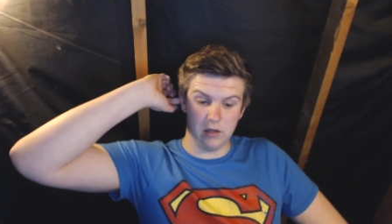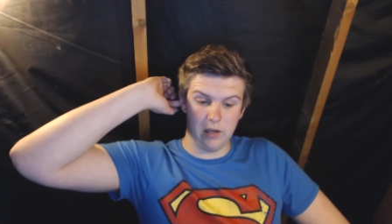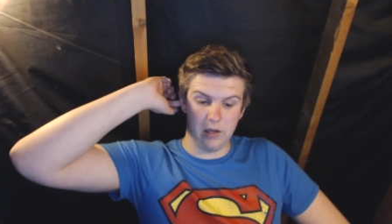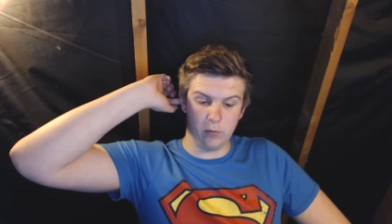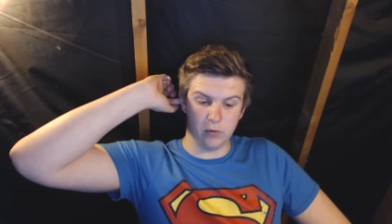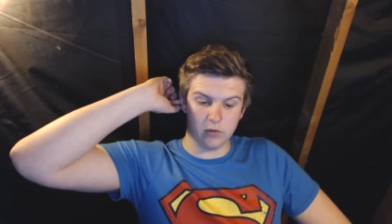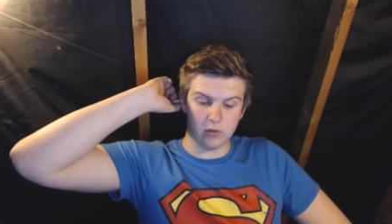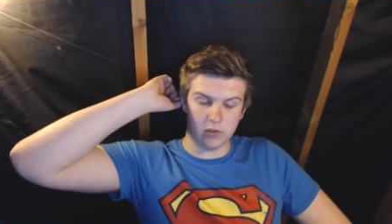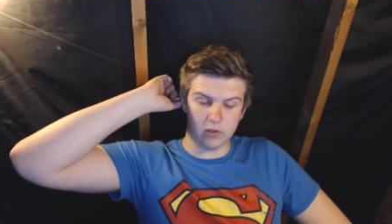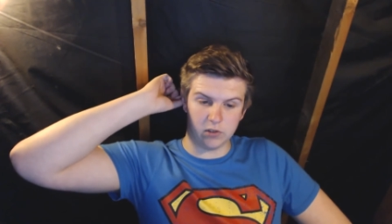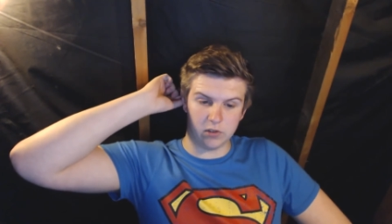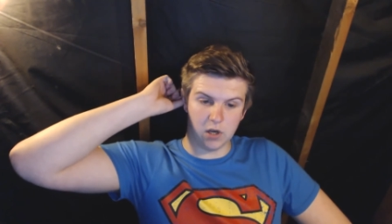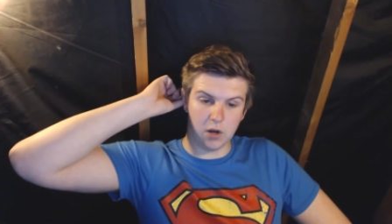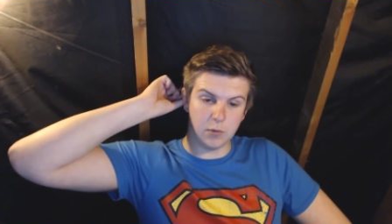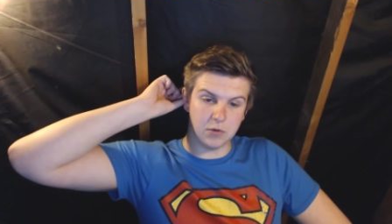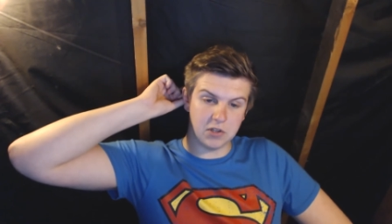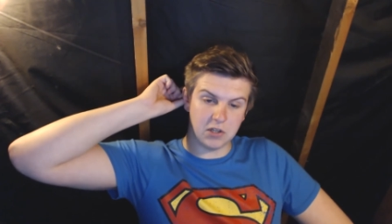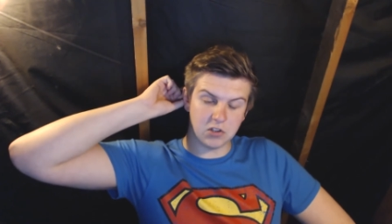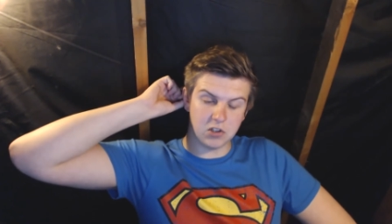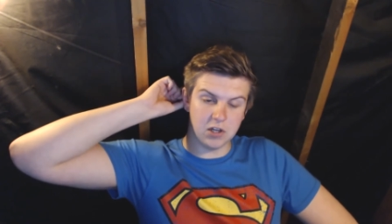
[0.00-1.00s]
I
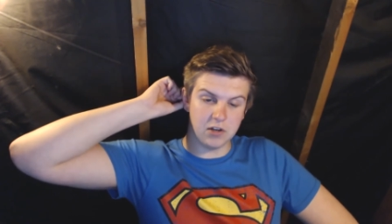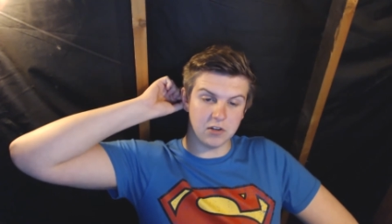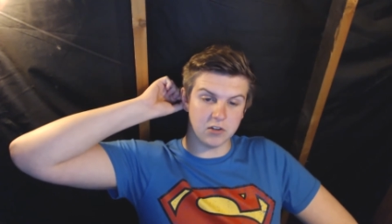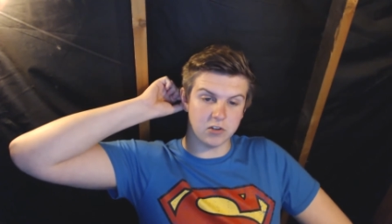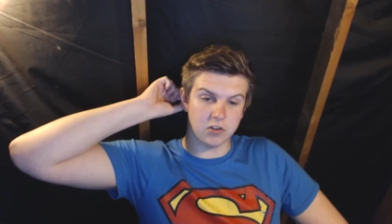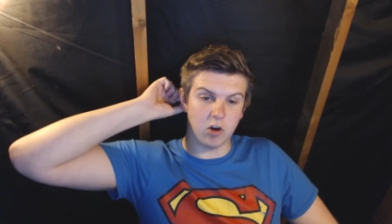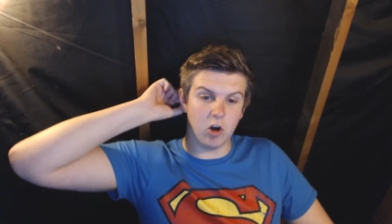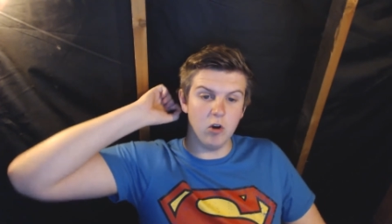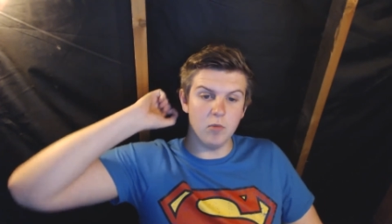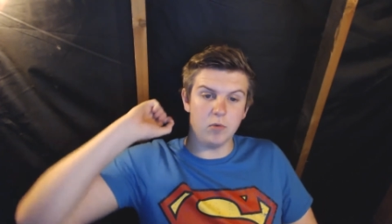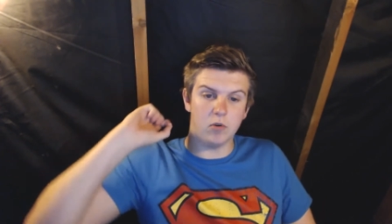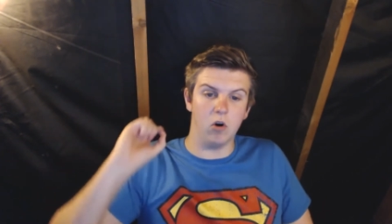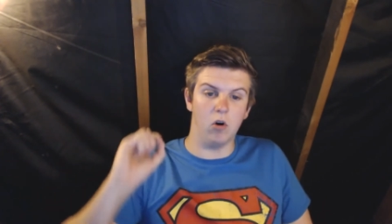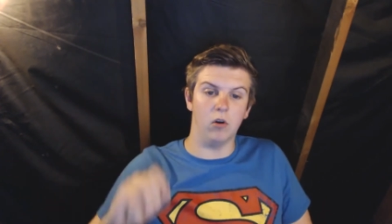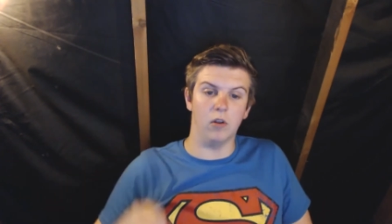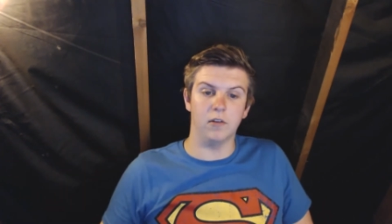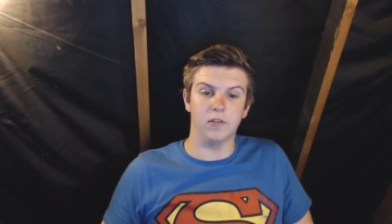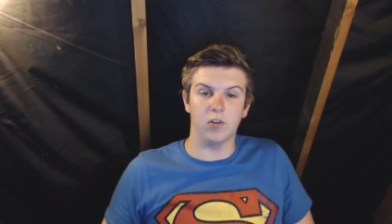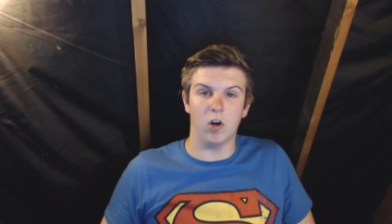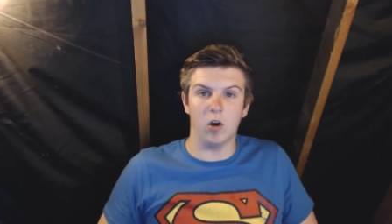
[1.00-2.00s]
was actually in a Skype
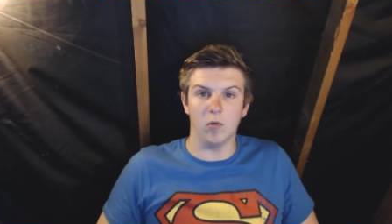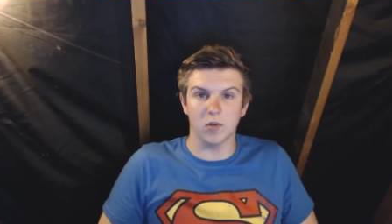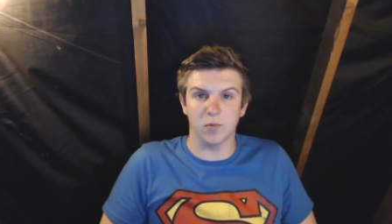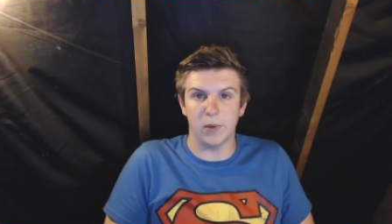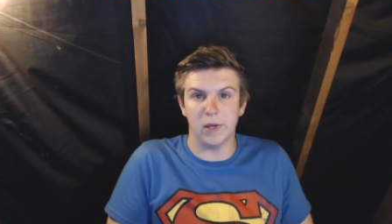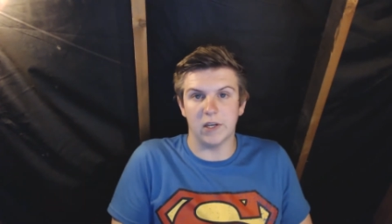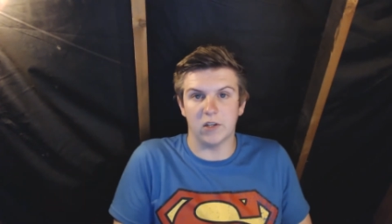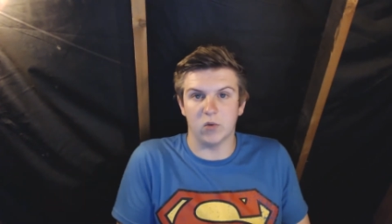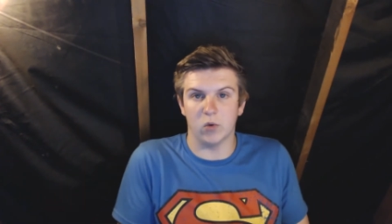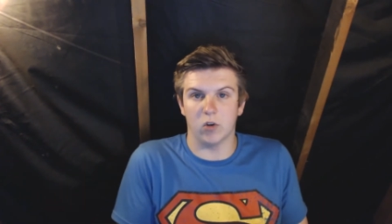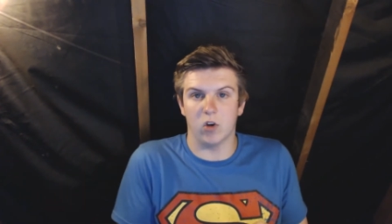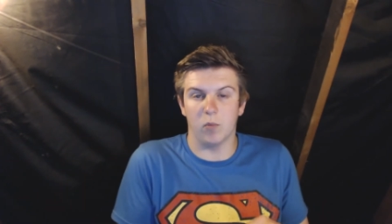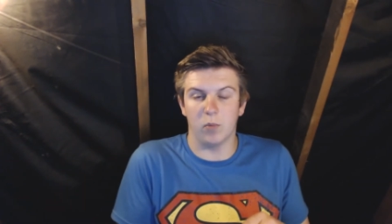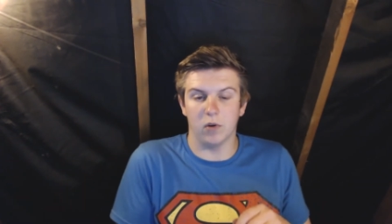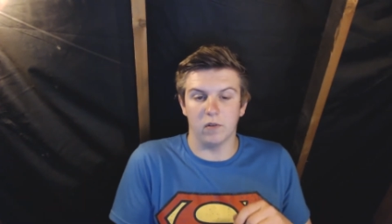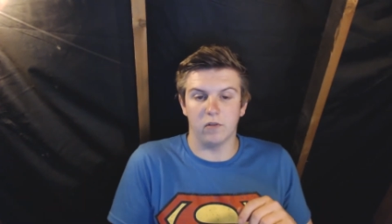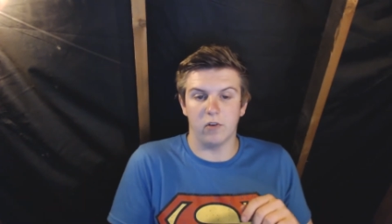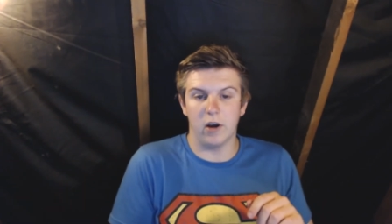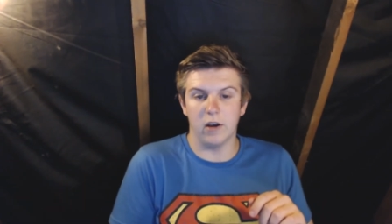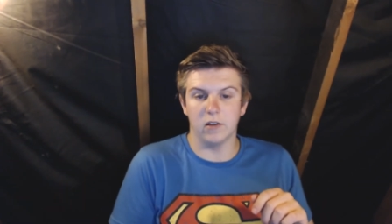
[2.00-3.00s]
call at the time speaking to a
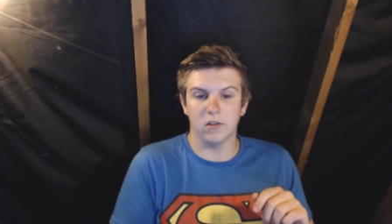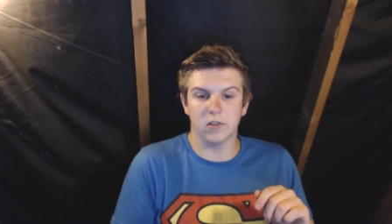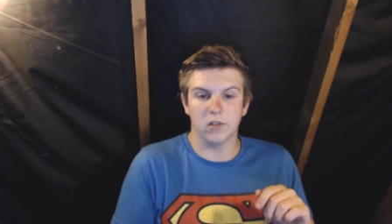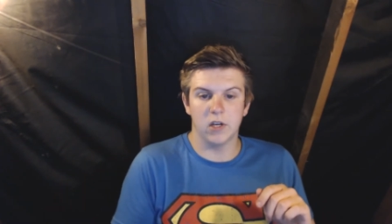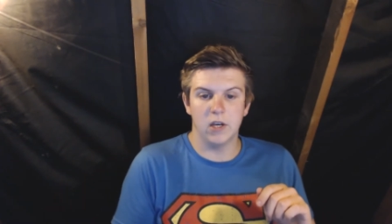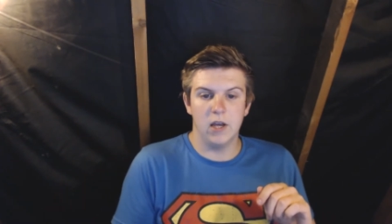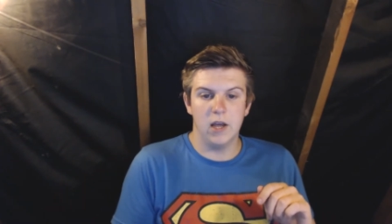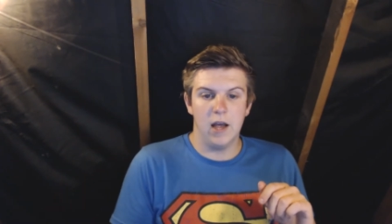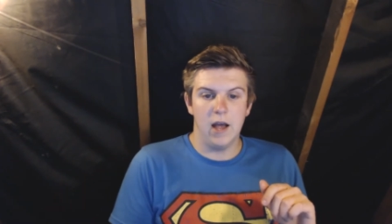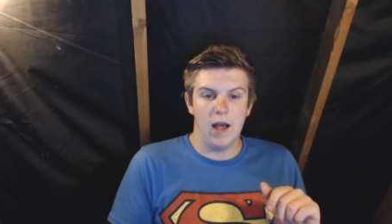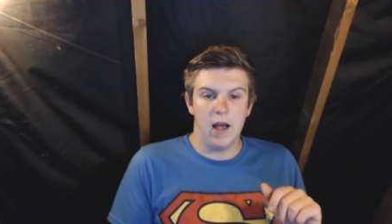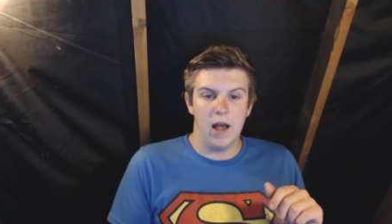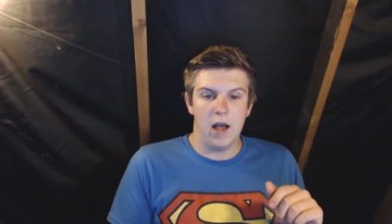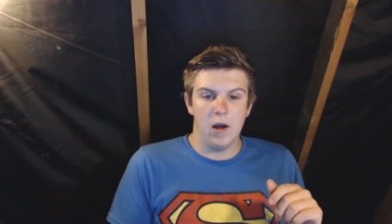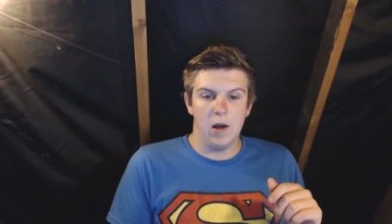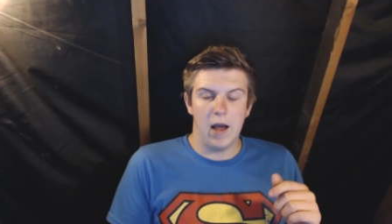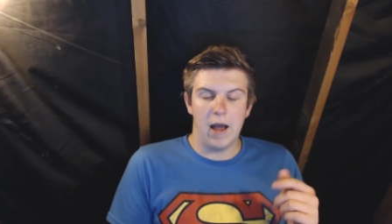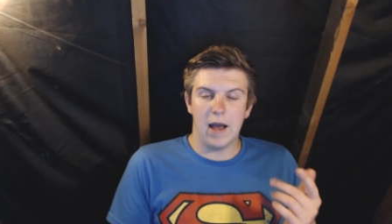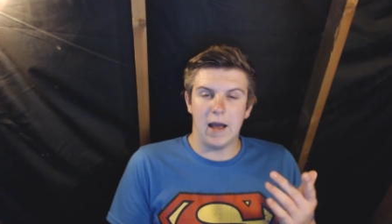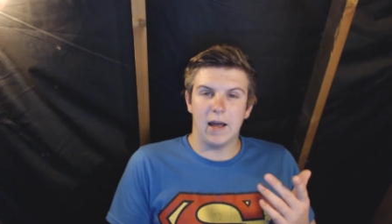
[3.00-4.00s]
couple of friends,
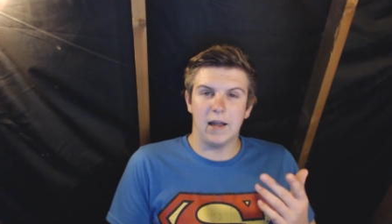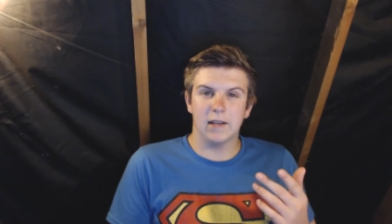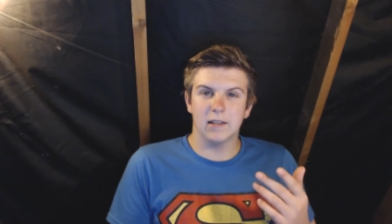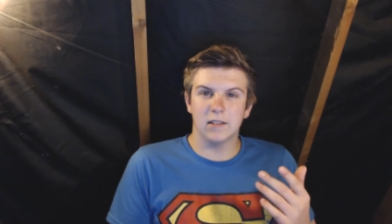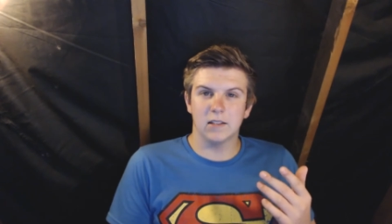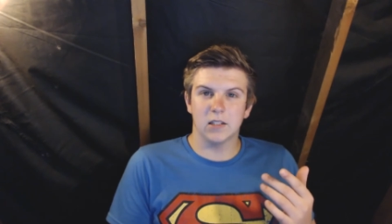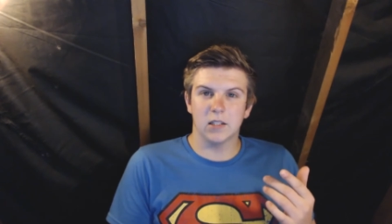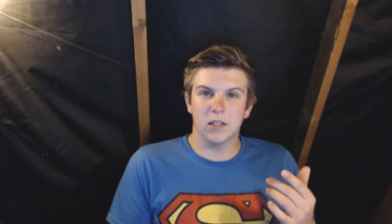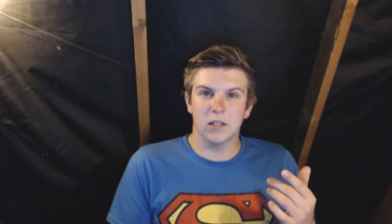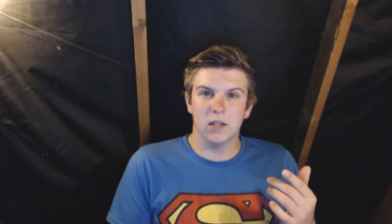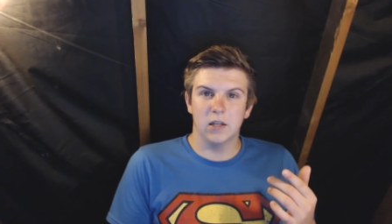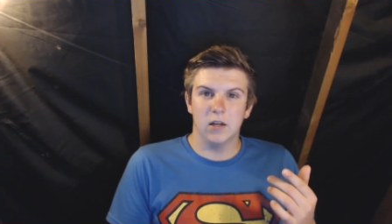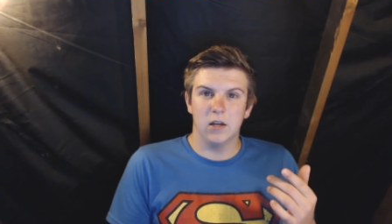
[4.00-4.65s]
and